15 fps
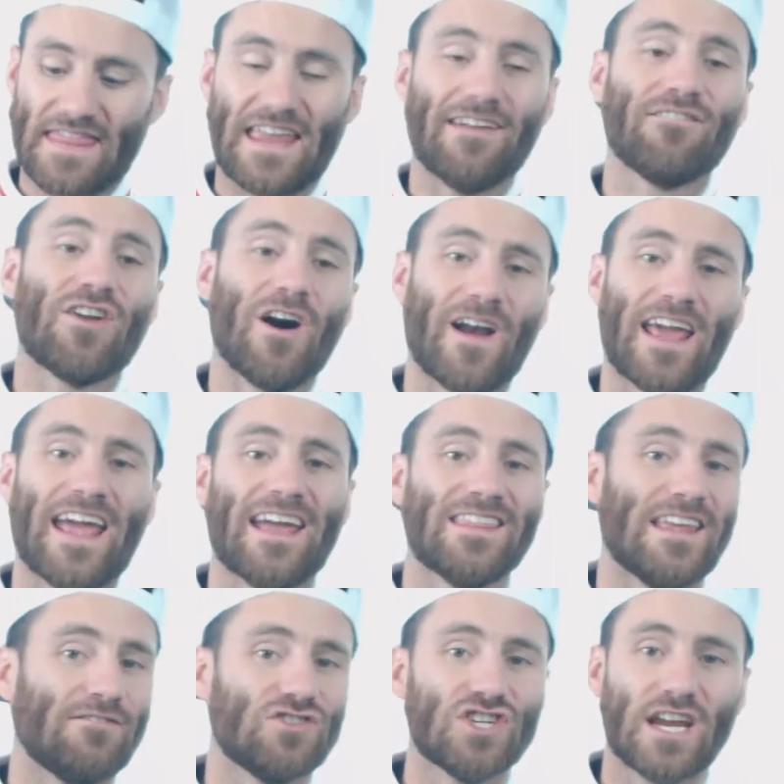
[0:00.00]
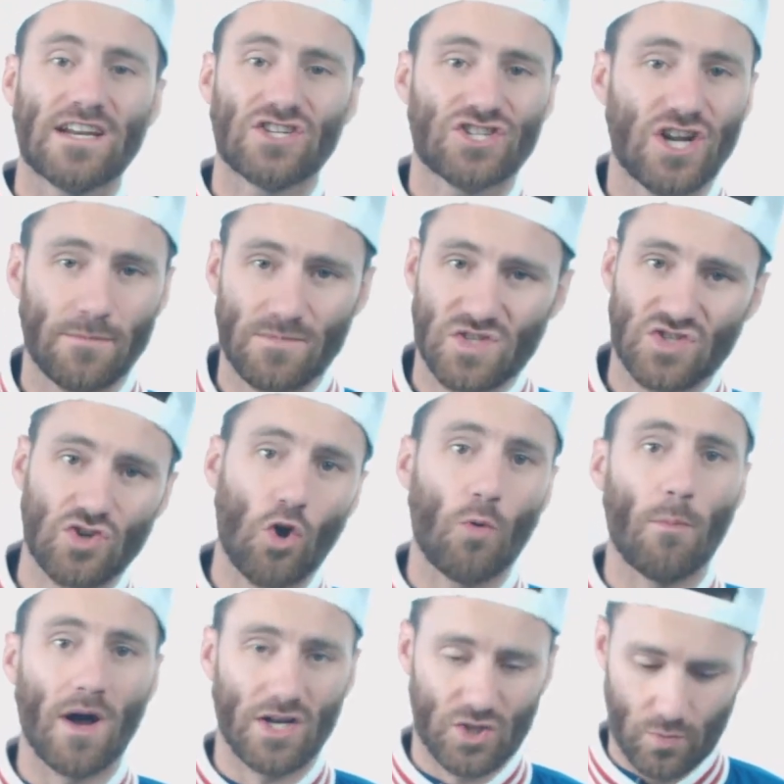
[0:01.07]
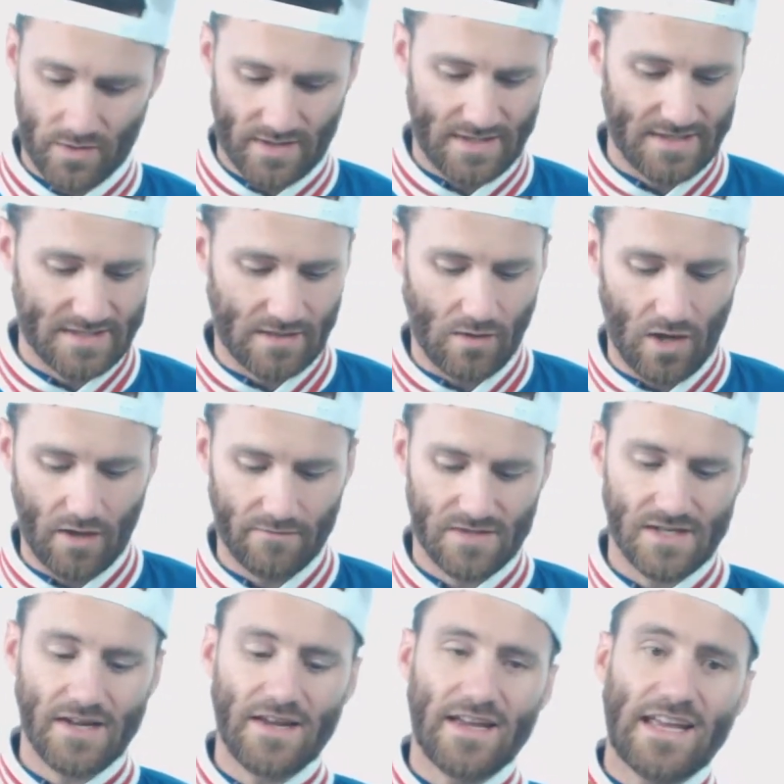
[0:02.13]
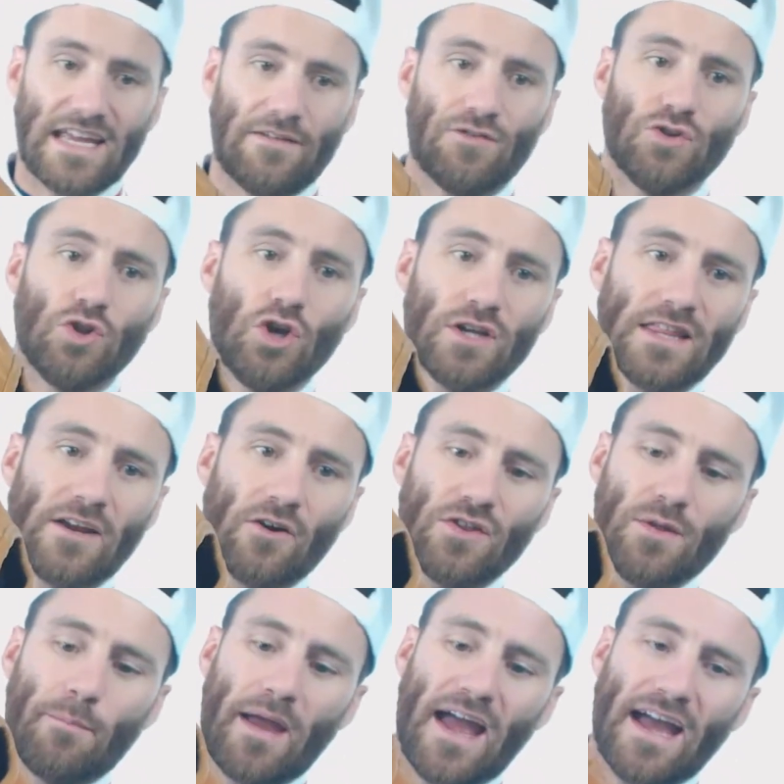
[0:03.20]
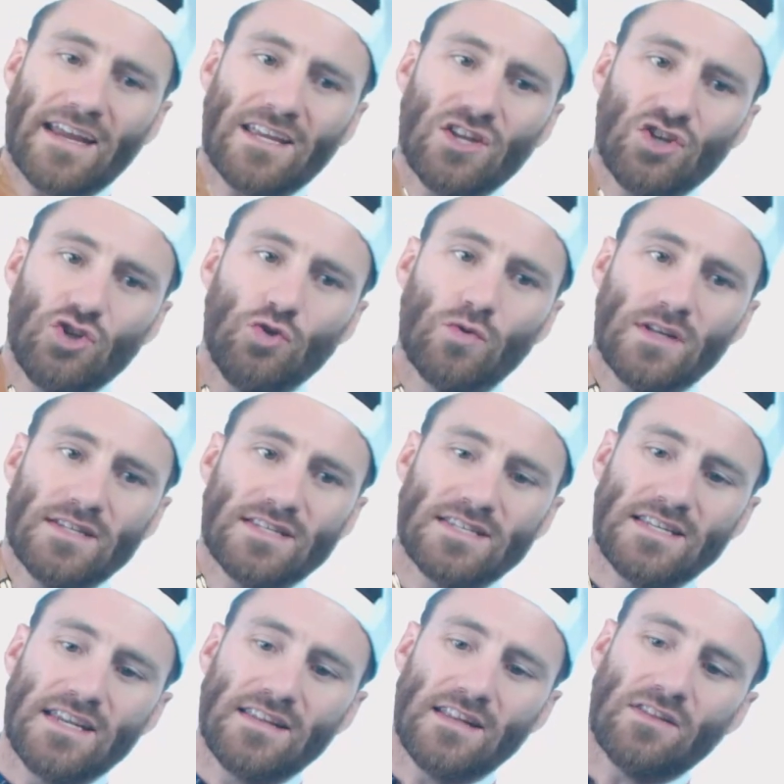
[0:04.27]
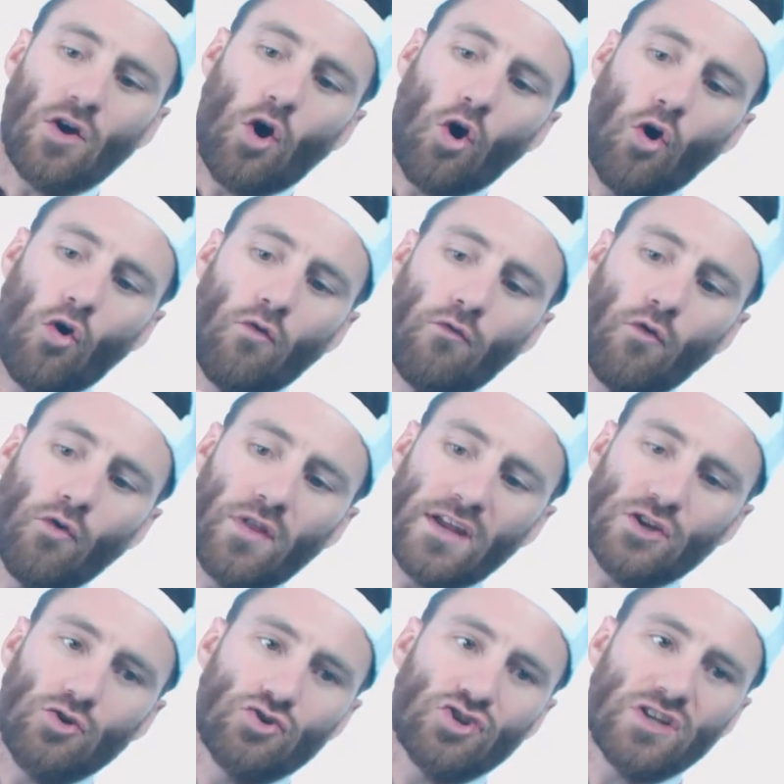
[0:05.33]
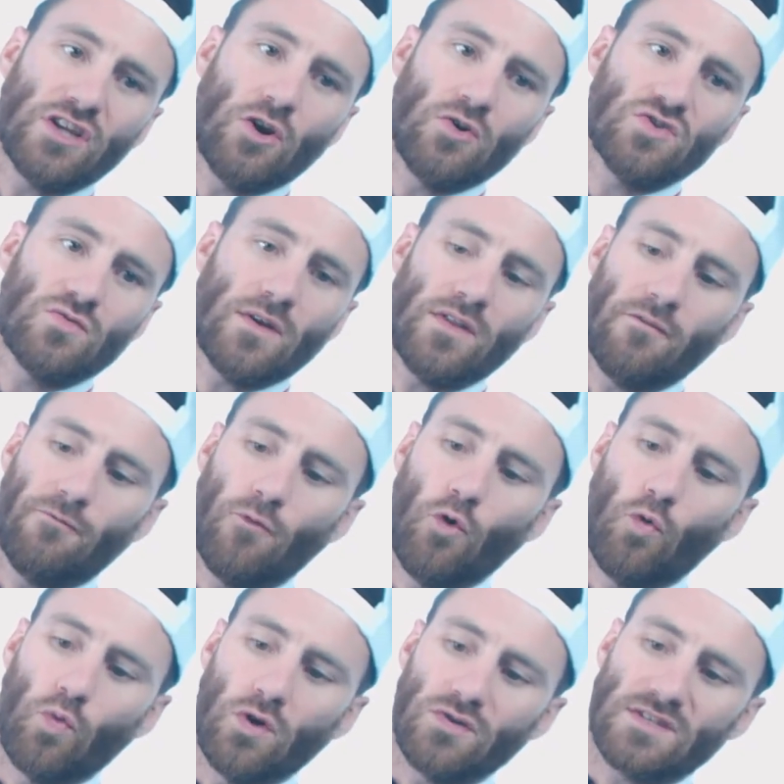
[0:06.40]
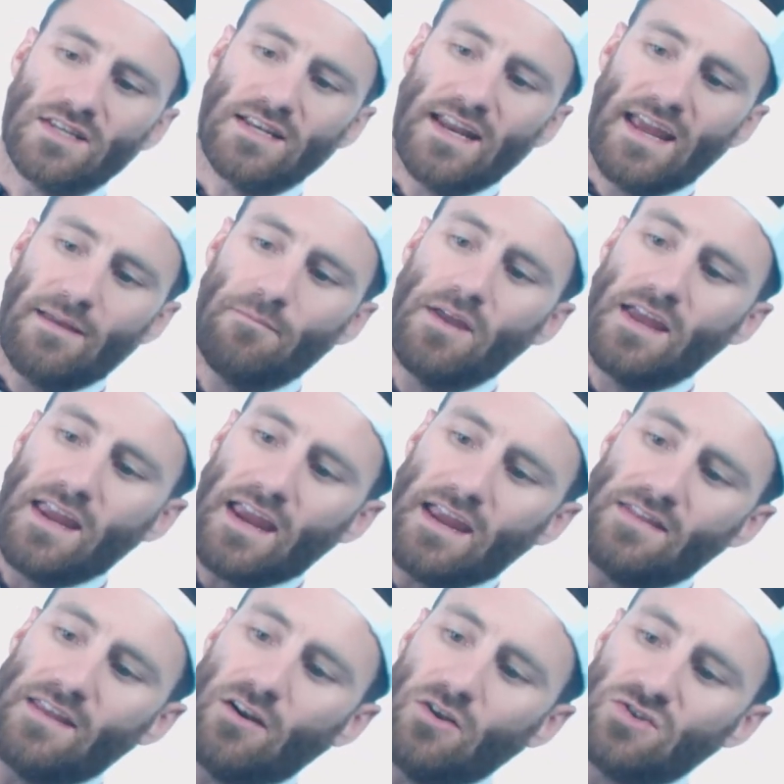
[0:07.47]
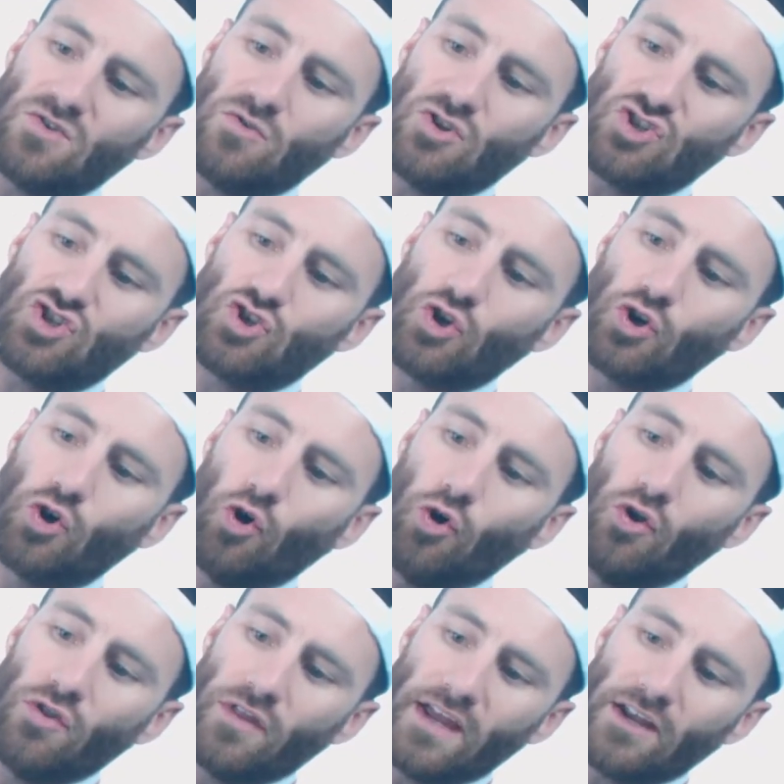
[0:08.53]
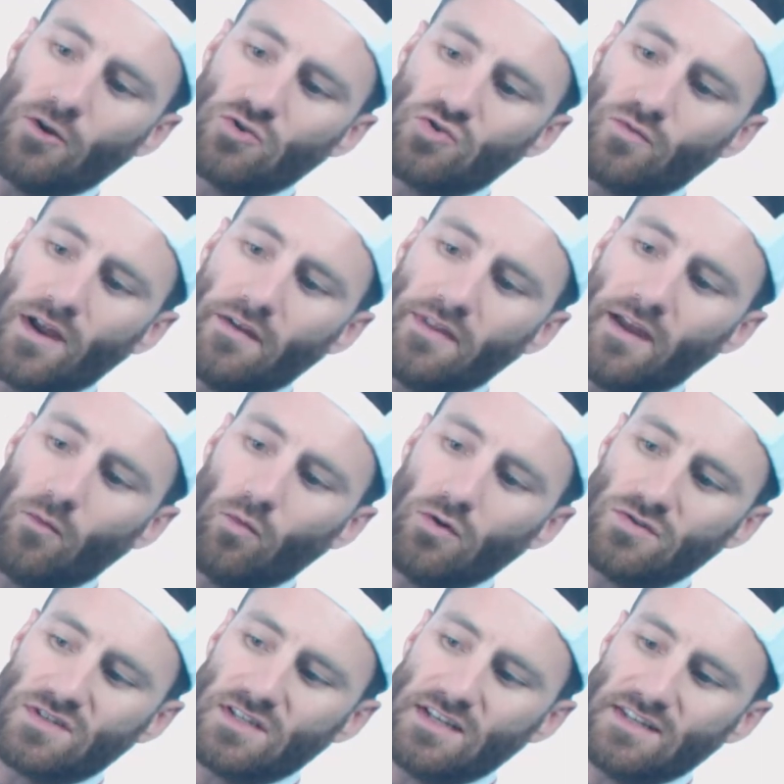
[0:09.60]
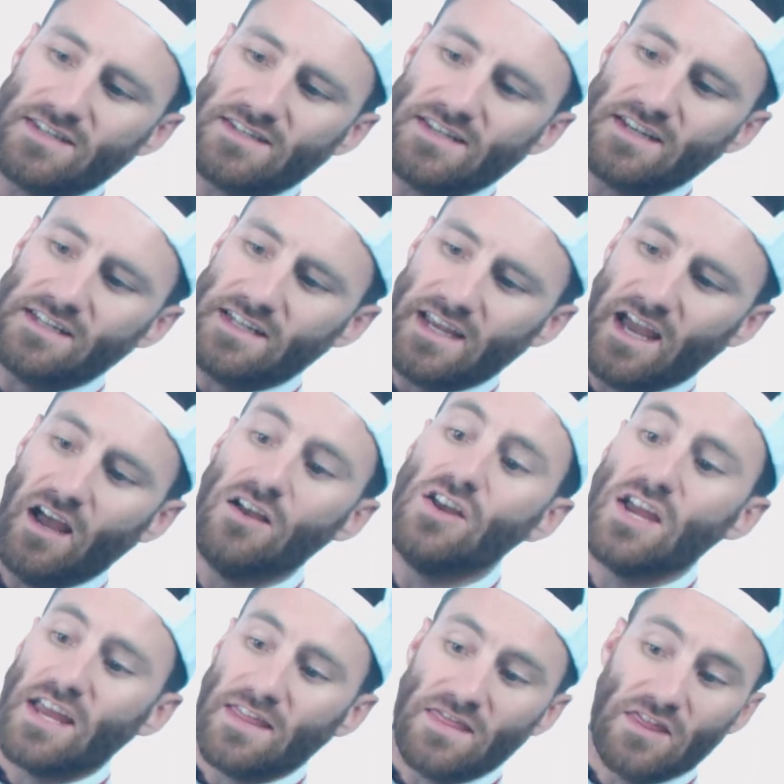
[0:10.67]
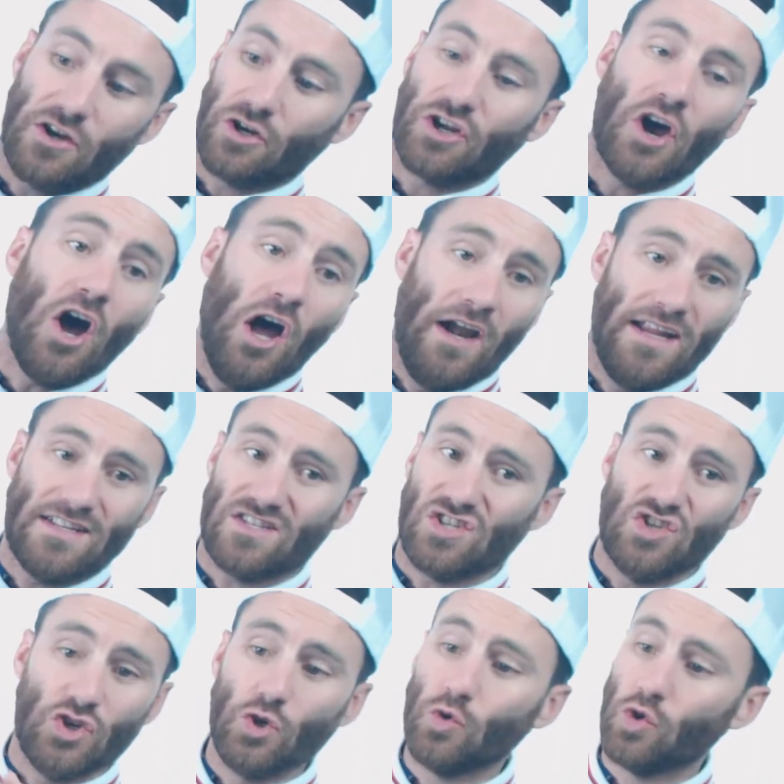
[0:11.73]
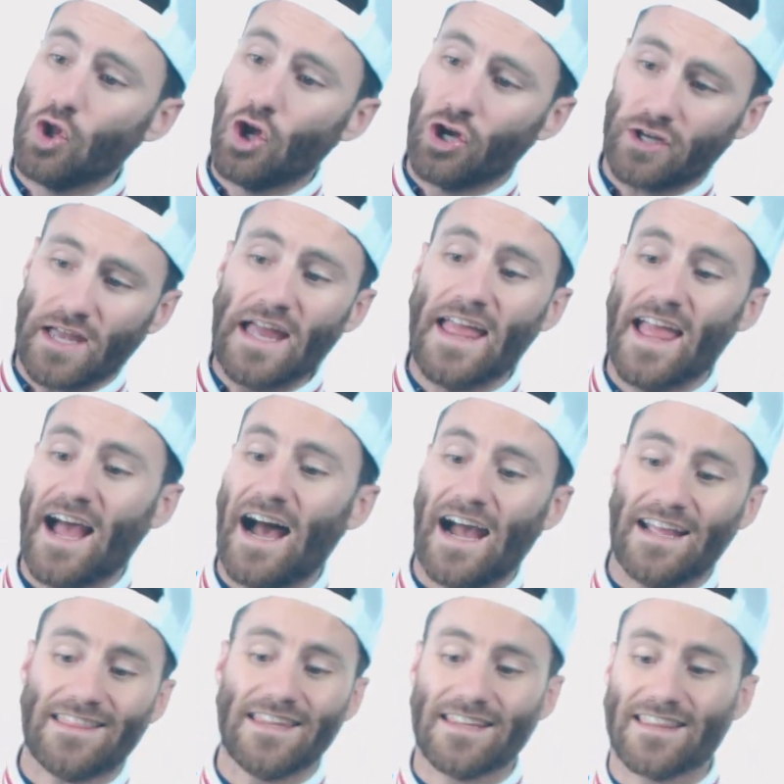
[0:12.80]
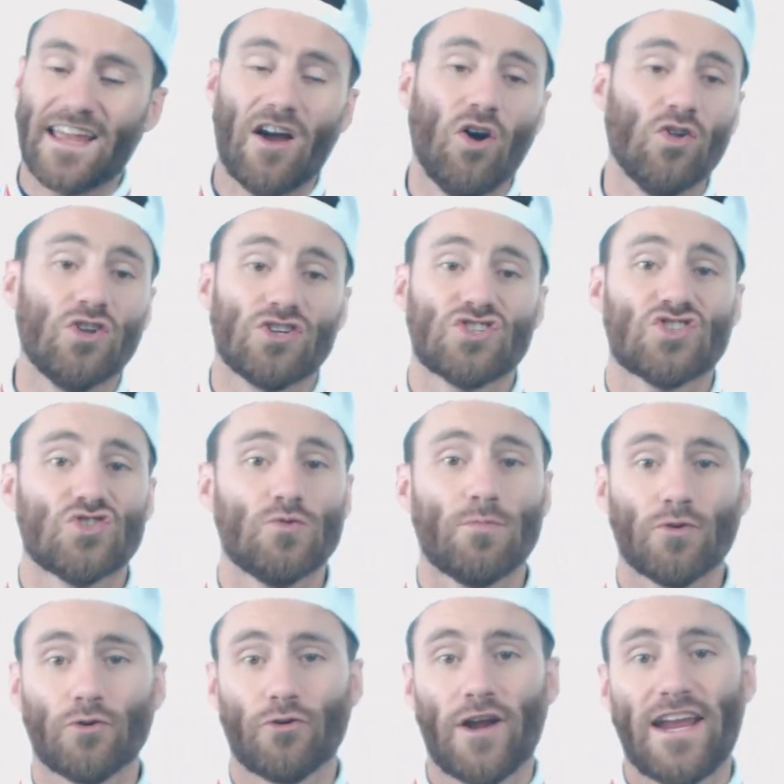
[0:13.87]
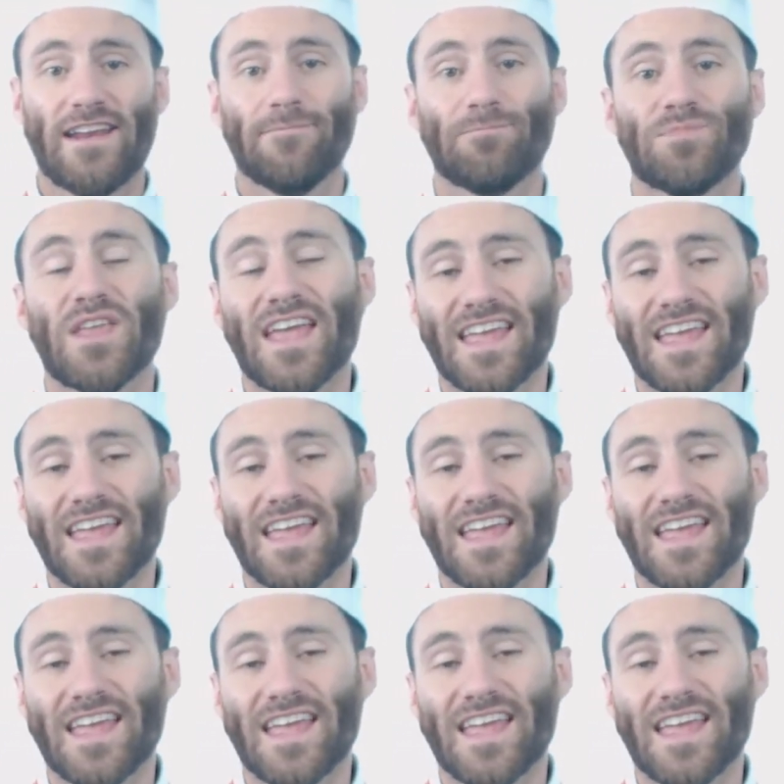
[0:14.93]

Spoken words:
They have gone ahead, they've changed up so much with these gloves. If you look there on the back, you can see that the oval that usually goes around the full Wilson name, and then also the circle that goes around that Wilson insignia, they're gone. It's a new look. I think they all look super great.